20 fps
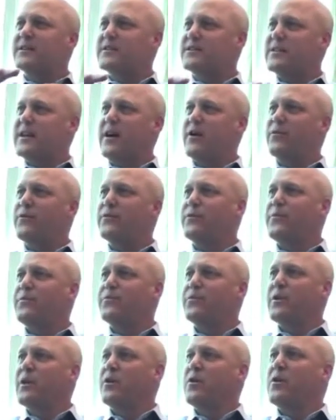itself
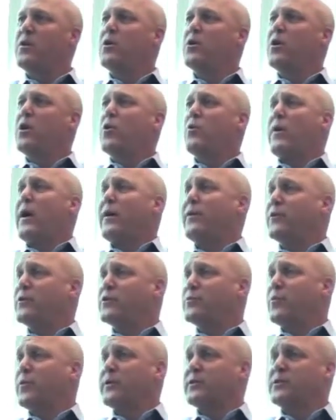around
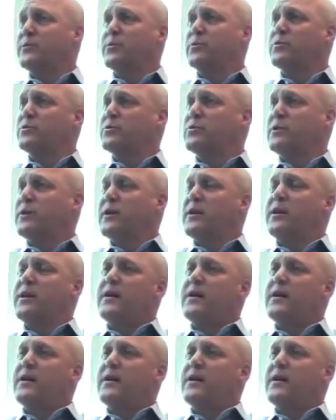those principles,